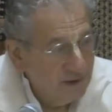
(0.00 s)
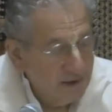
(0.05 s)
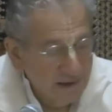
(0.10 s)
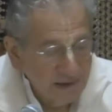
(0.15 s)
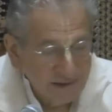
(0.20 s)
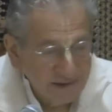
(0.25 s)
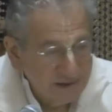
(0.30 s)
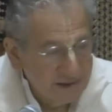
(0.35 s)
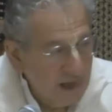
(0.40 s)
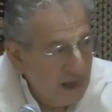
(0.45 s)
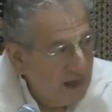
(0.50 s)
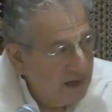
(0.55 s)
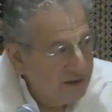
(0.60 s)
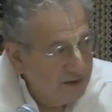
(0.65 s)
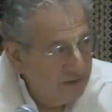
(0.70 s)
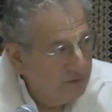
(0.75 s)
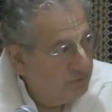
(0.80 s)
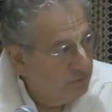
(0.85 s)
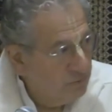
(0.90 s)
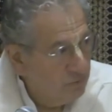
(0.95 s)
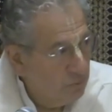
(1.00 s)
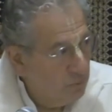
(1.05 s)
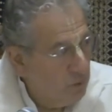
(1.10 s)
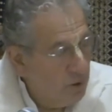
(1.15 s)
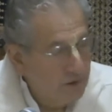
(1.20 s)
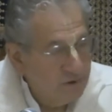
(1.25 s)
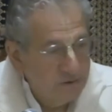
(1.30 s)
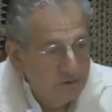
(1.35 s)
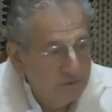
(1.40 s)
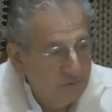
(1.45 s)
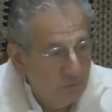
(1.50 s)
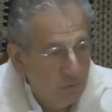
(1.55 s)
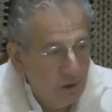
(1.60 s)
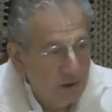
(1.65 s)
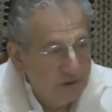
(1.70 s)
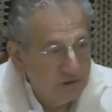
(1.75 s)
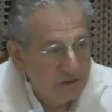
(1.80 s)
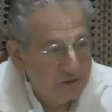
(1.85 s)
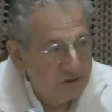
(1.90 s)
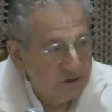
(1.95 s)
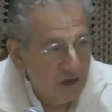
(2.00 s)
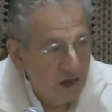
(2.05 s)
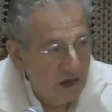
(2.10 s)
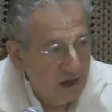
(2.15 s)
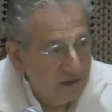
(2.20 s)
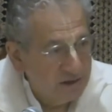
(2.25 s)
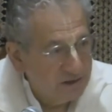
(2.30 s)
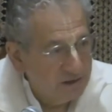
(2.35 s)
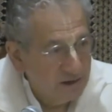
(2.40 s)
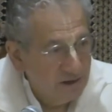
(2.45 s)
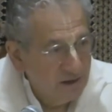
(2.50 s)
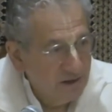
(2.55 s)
It's not one, one shot,